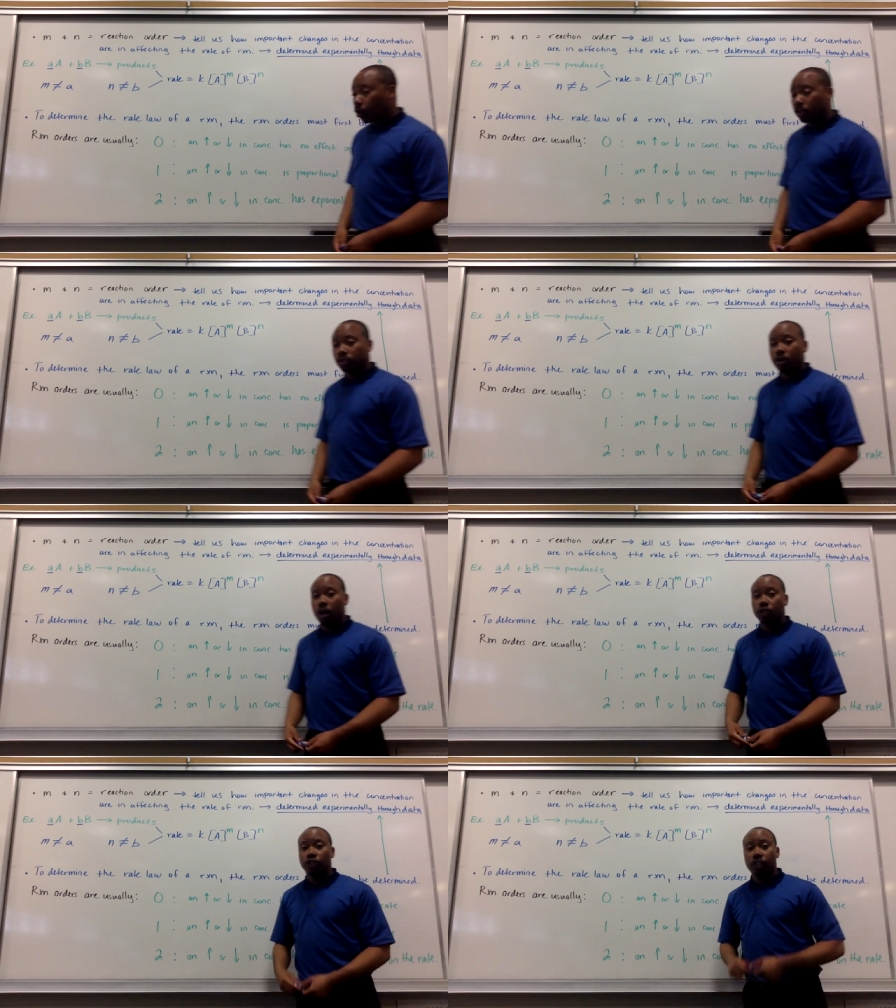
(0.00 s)
orders
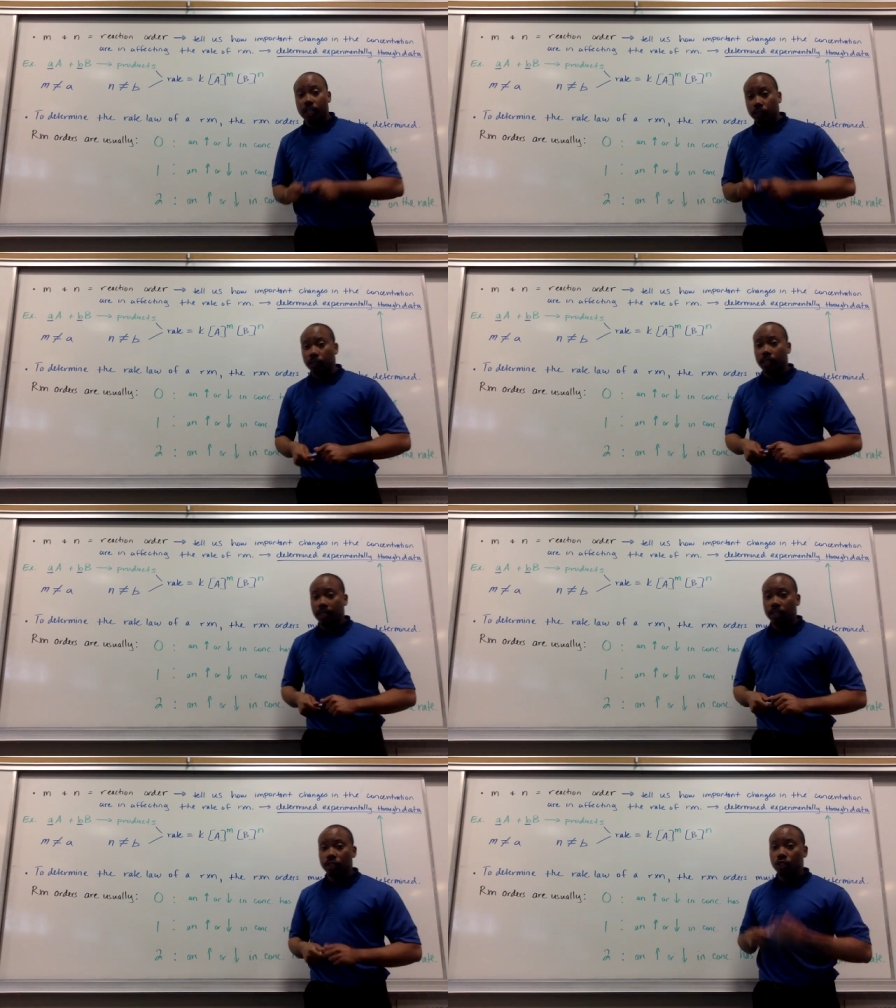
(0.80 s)
are
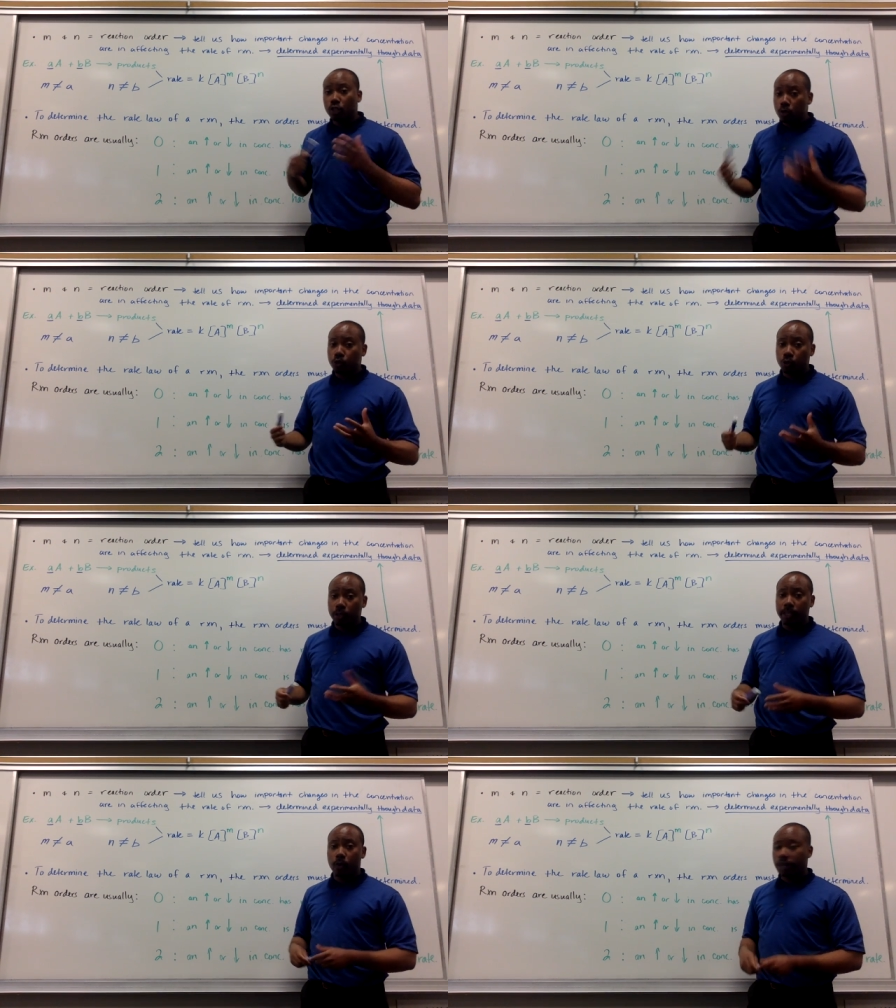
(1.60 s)
generally,
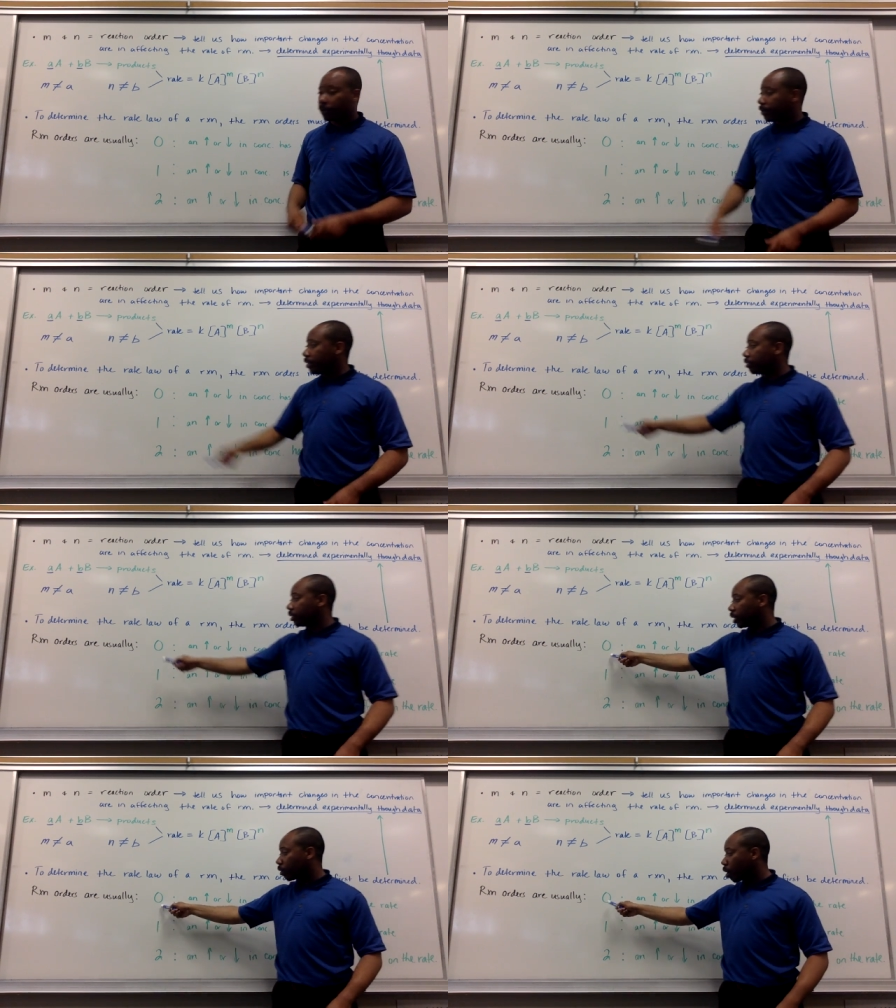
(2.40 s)
usually going to be
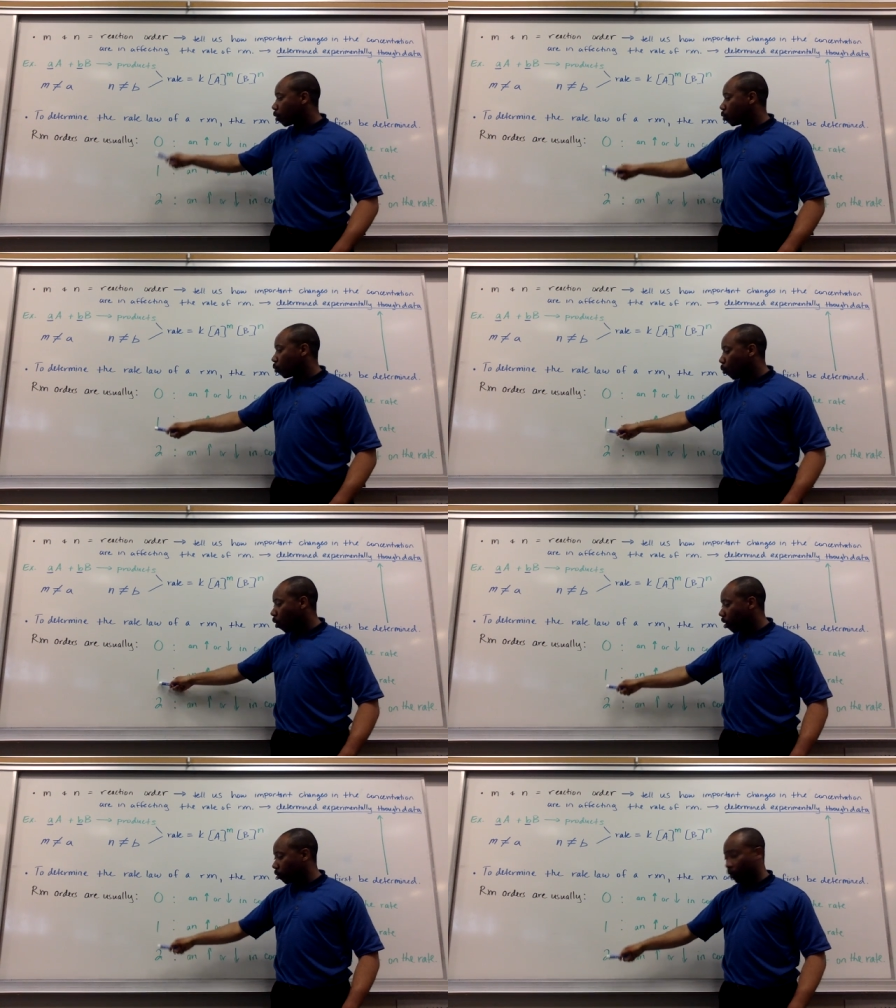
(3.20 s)
0,
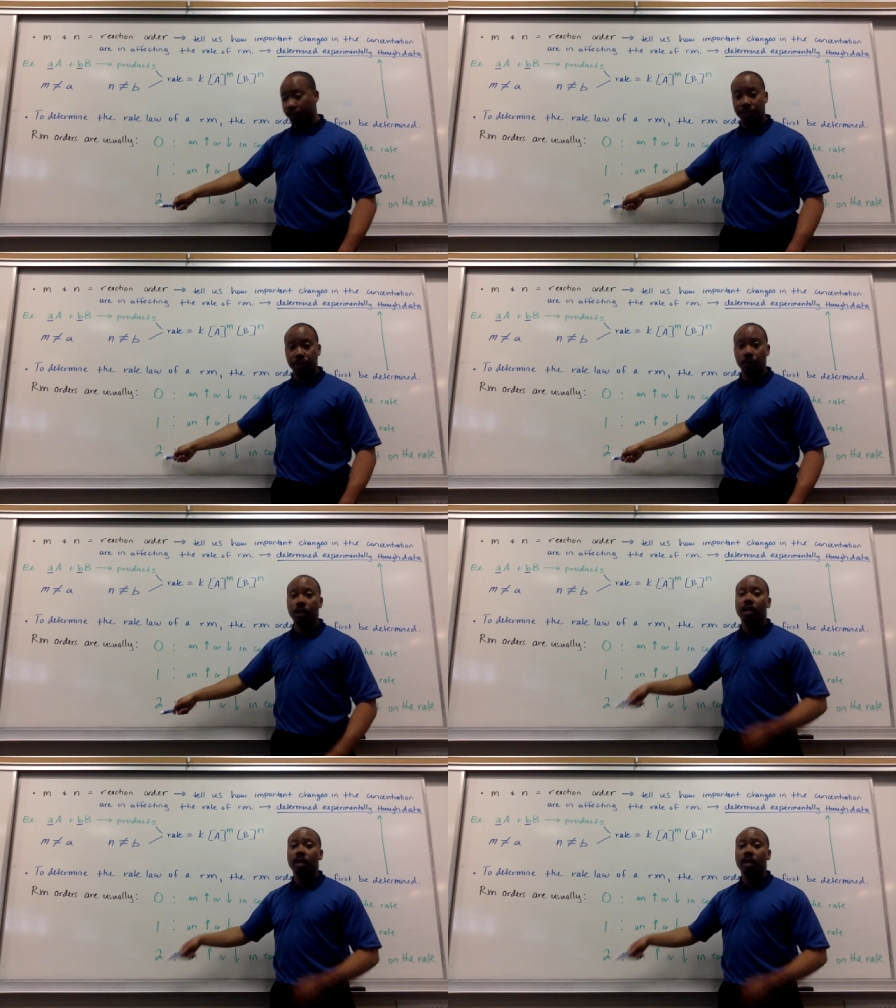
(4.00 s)
1, or 2,